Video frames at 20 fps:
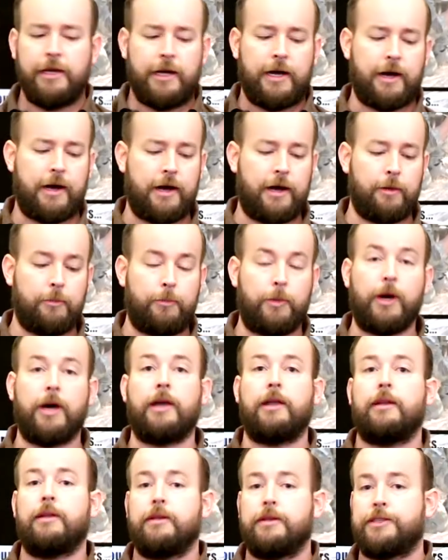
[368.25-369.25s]

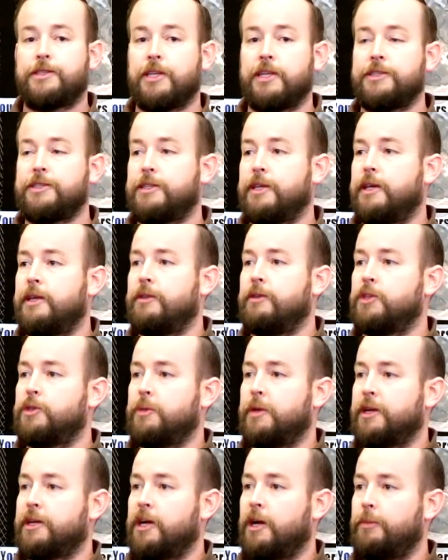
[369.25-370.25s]
But since then, there's
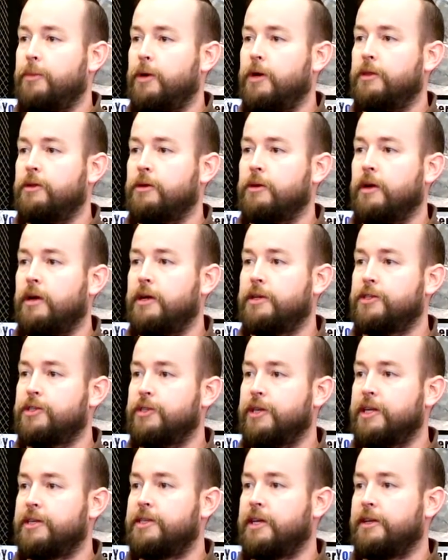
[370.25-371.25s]
been a couple other
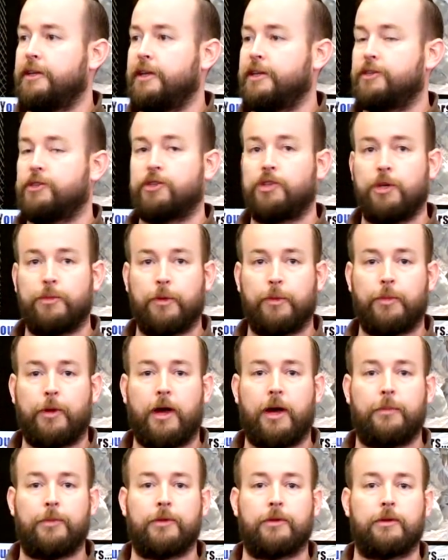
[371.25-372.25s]
sling techniques super
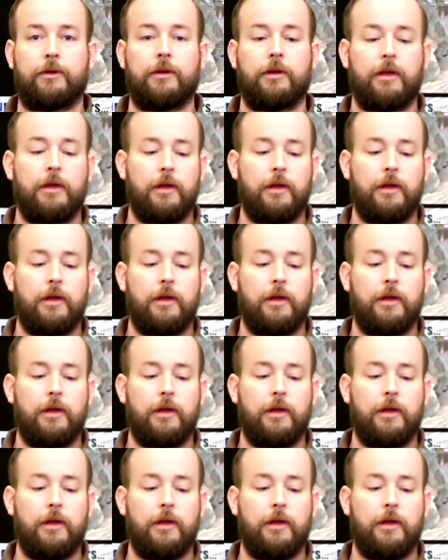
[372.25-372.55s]
popular.